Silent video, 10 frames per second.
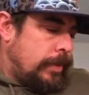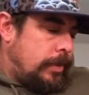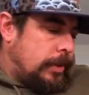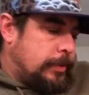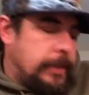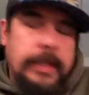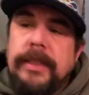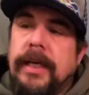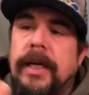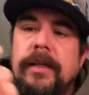here's what they
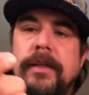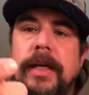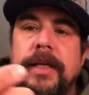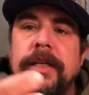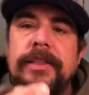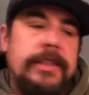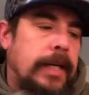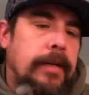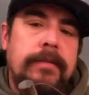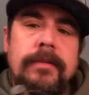did. And here's
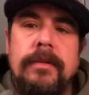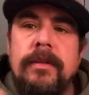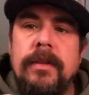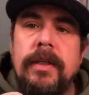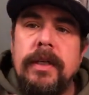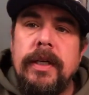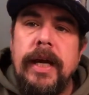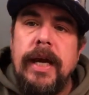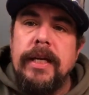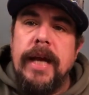the
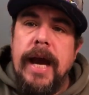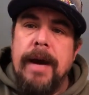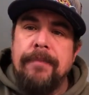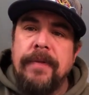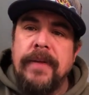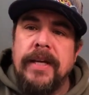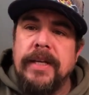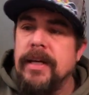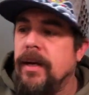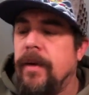end cap that they
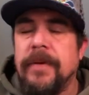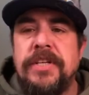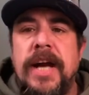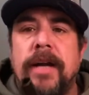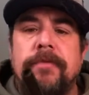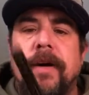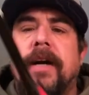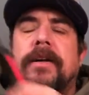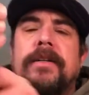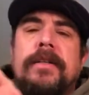did on the Shadowfire.